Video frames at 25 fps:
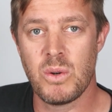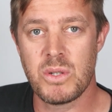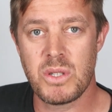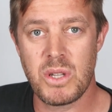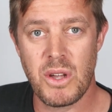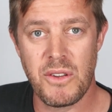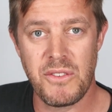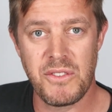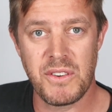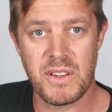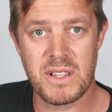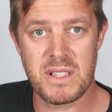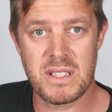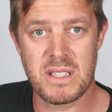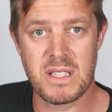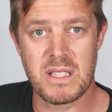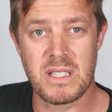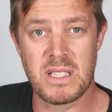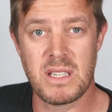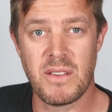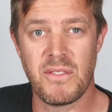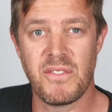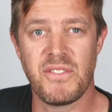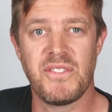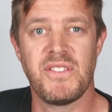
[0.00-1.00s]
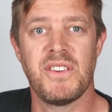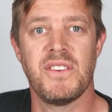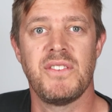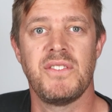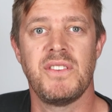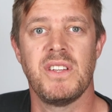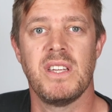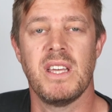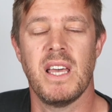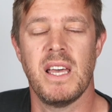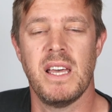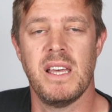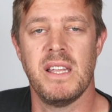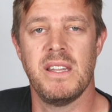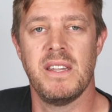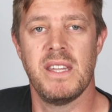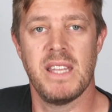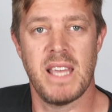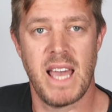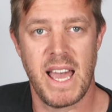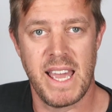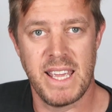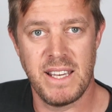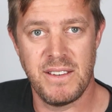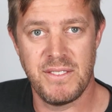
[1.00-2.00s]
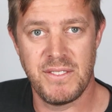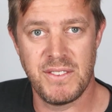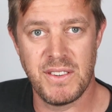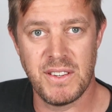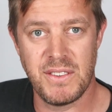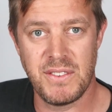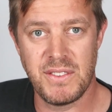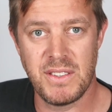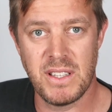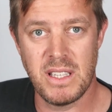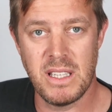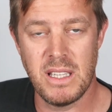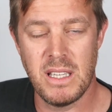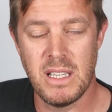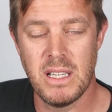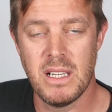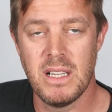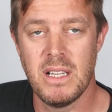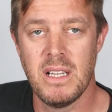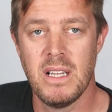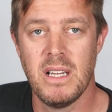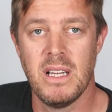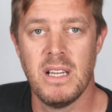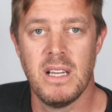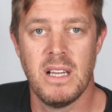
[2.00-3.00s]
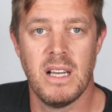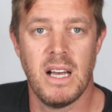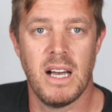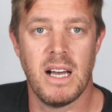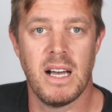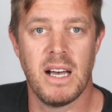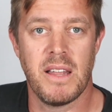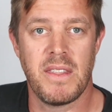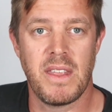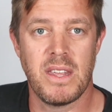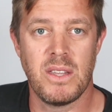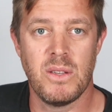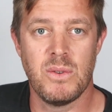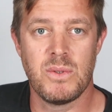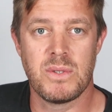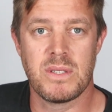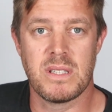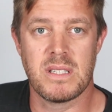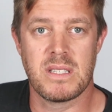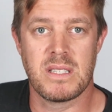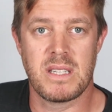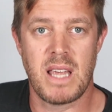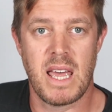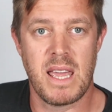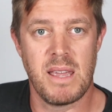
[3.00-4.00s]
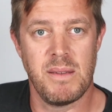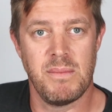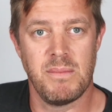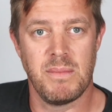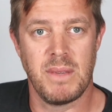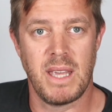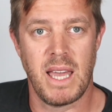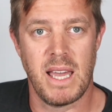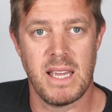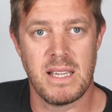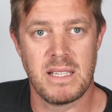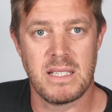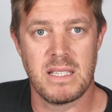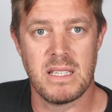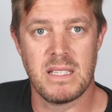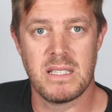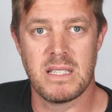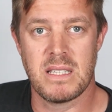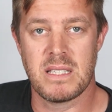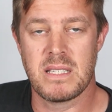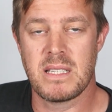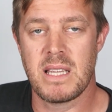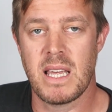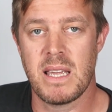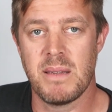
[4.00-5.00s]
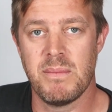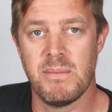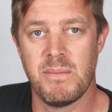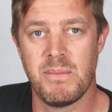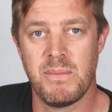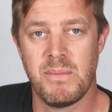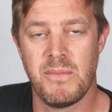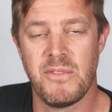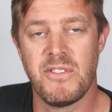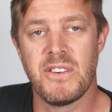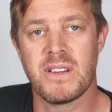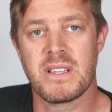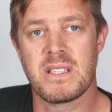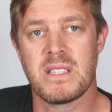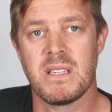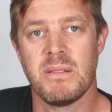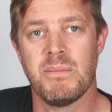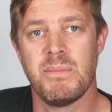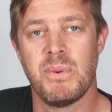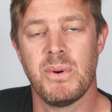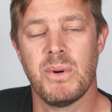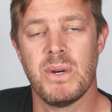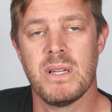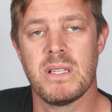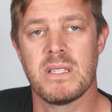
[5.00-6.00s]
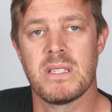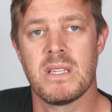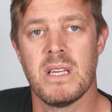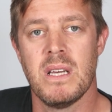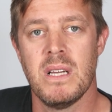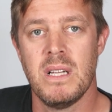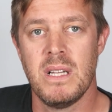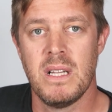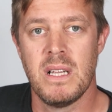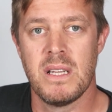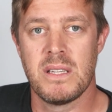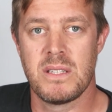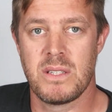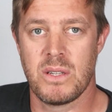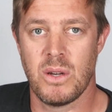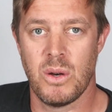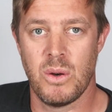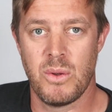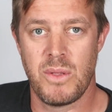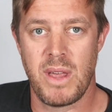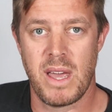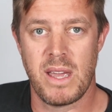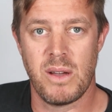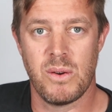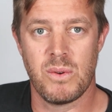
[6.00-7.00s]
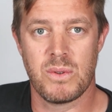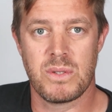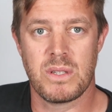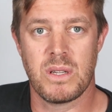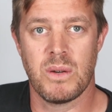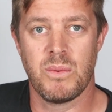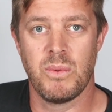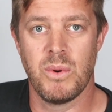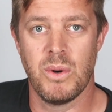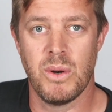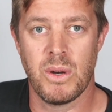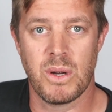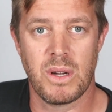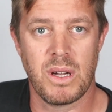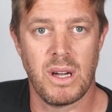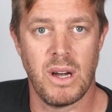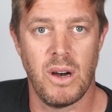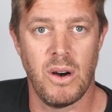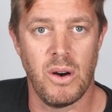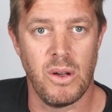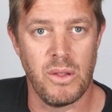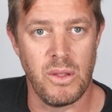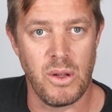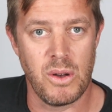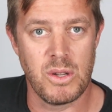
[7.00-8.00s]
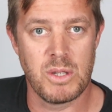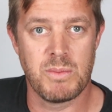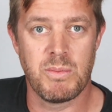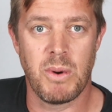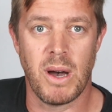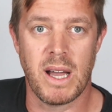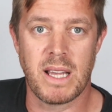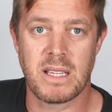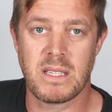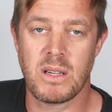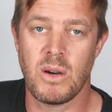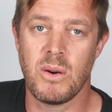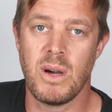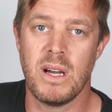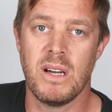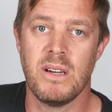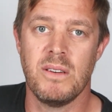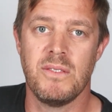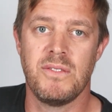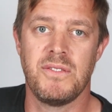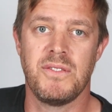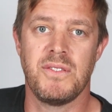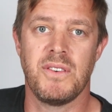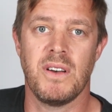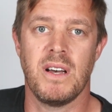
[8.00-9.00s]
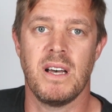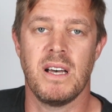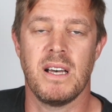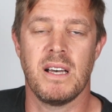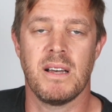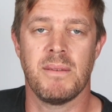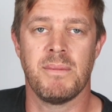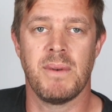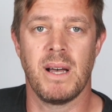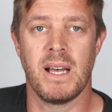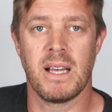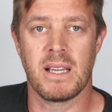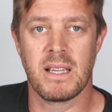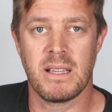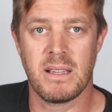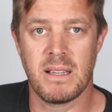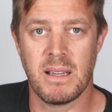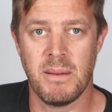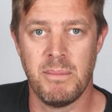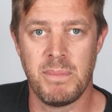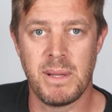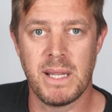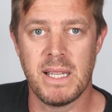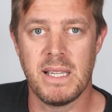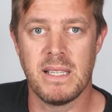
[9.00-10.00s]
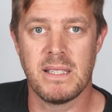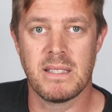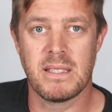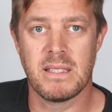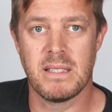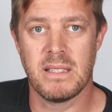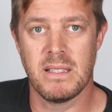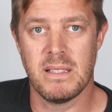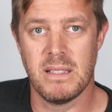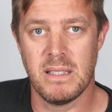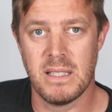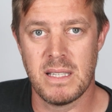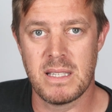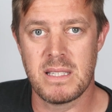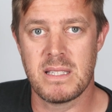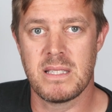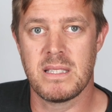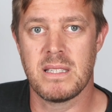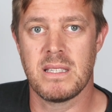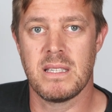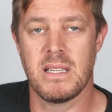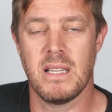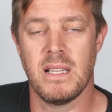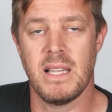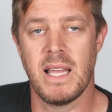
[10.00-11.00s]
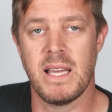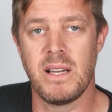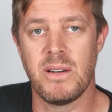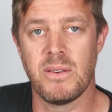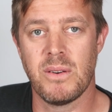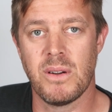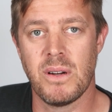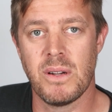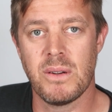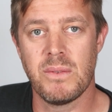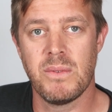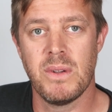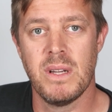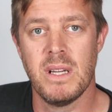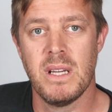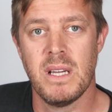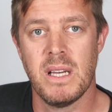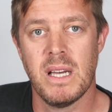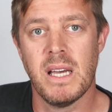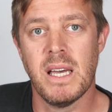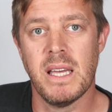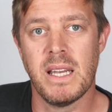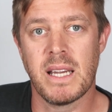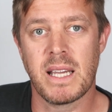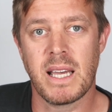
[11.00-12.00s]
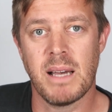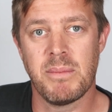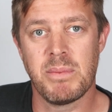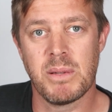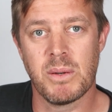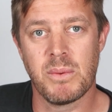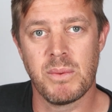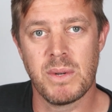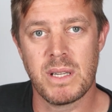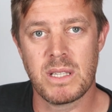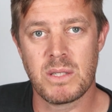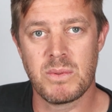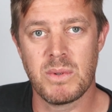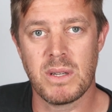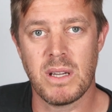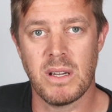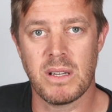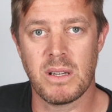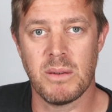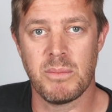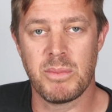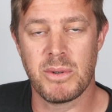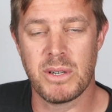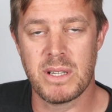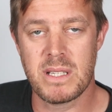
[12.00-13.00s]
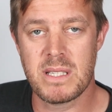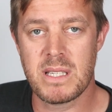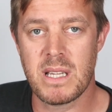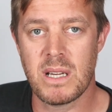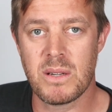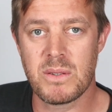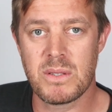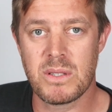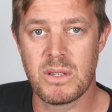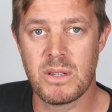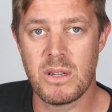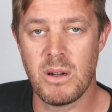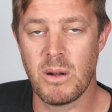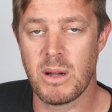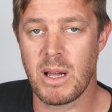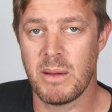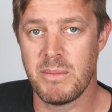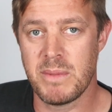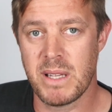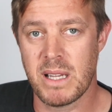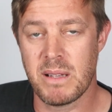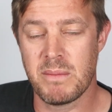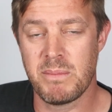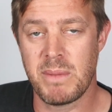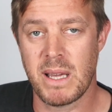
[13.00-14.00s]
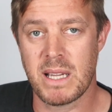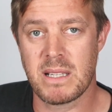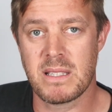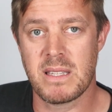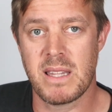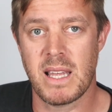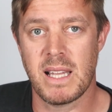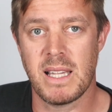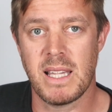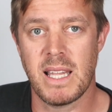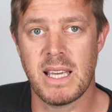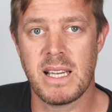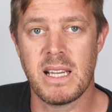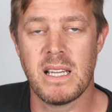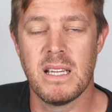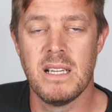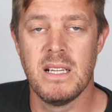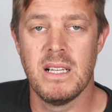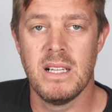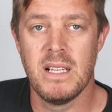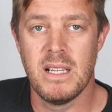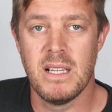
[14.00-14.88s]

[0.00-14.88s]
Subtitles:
also fits the 750 and the 850. They use the same cases, the same fixing points, so they also work on those bikes. I'll have a complete list later on in a couple of weeks. We're going on pre-sale soon. I'll come back to that later,